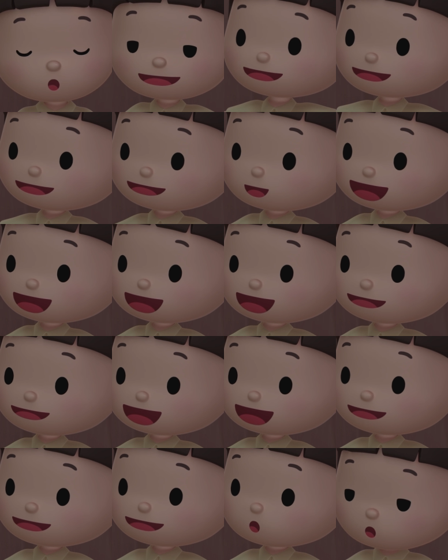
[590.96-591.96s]
We should take
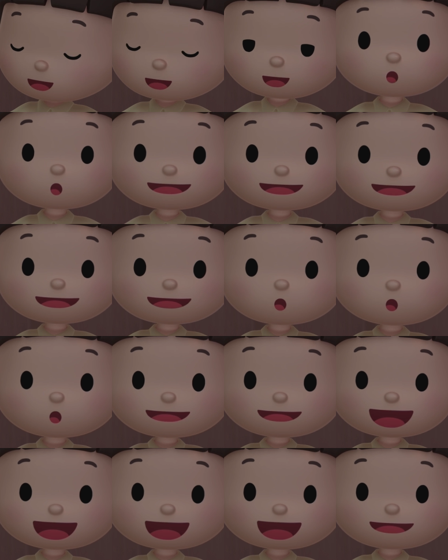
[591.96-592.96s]
it back to the
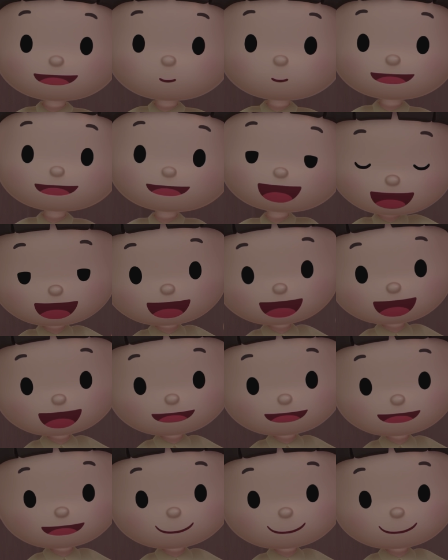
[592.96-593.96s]
rainforest where it
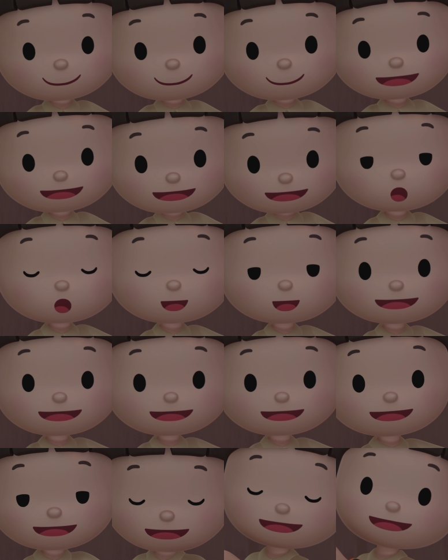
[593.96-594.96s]
belongs. Come and
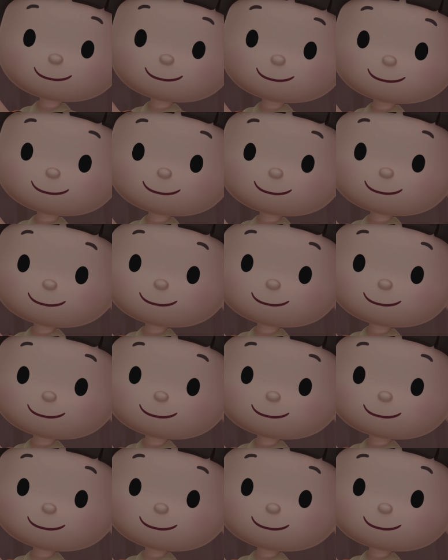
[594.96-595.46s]
join us.